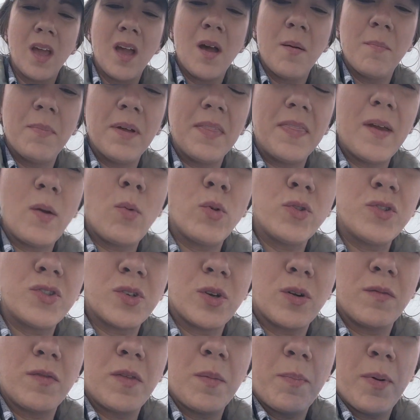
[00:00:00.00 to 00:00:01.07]
but they will
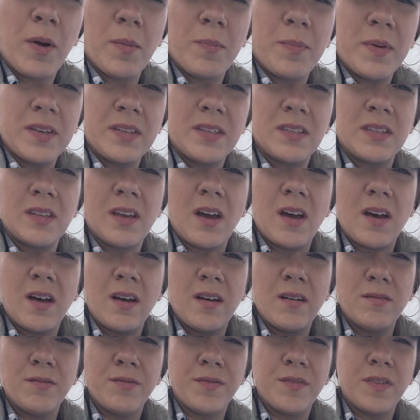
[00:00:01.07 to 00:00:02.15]
serve the purpose
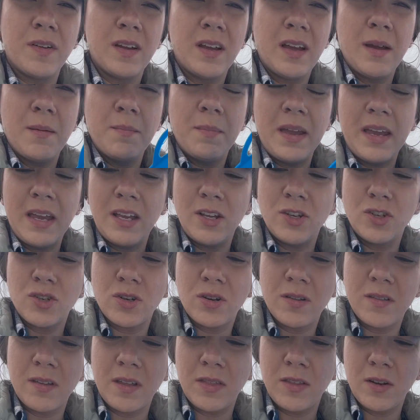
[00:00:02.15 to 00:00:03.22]
of making
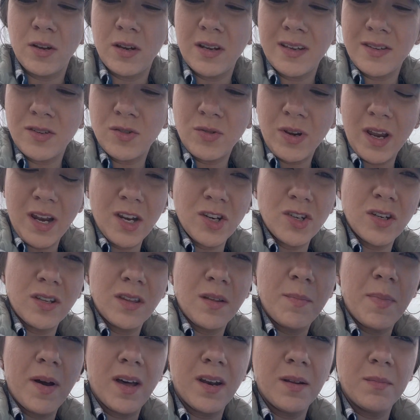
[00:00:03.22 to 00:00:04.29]
sure that there is drainage in the
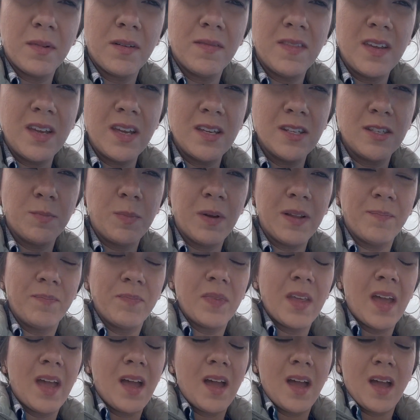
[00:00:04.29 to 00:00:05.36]
bottom of these. But
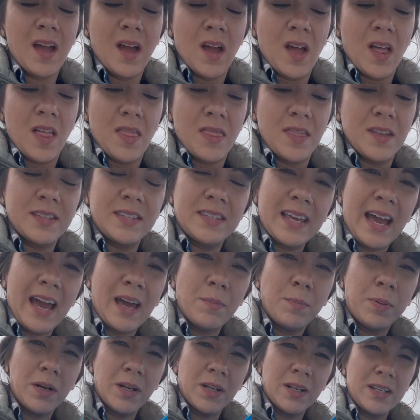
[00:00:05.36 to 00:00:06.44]
the
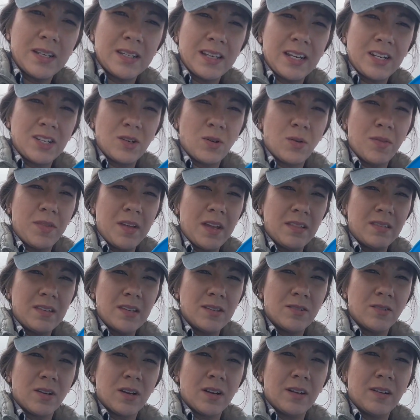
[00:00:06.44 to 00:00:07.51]
sad part is I don't think
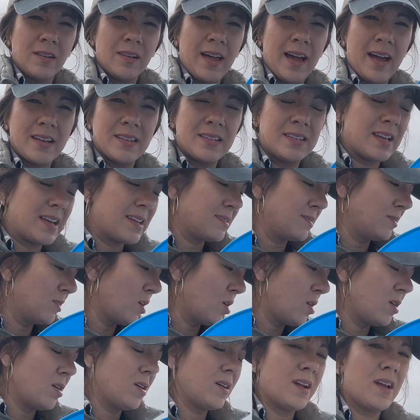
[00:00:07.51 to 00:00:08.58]
these are gonna last as
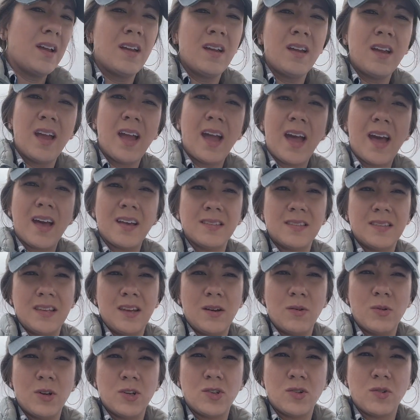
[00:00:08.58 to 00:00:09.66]
long as the
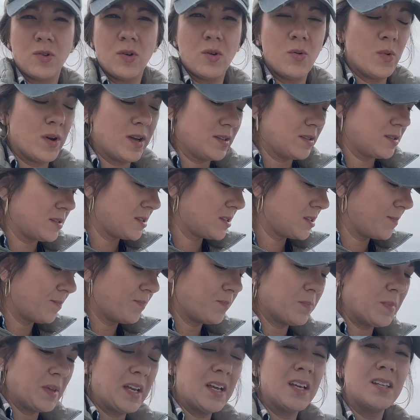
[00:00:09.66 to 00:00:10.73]
original ones
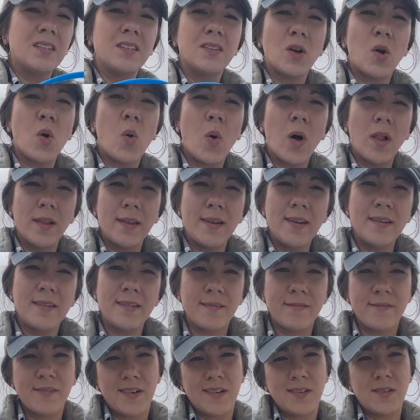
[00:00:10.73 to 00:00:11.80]
because of the quality
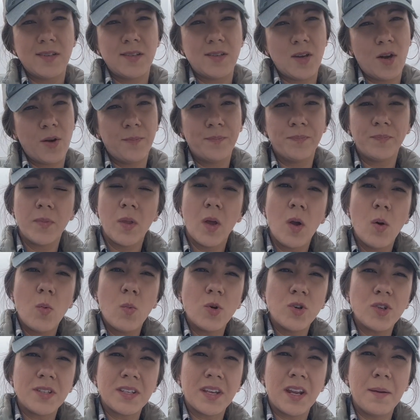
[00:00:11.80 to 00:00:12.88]
difference. So
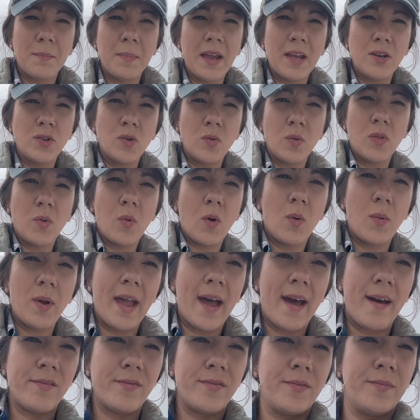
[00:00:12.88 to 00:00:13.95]
we're just gonna make do with what we
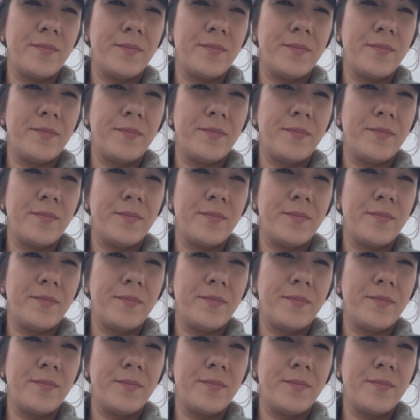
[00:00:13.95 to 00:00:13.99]
have.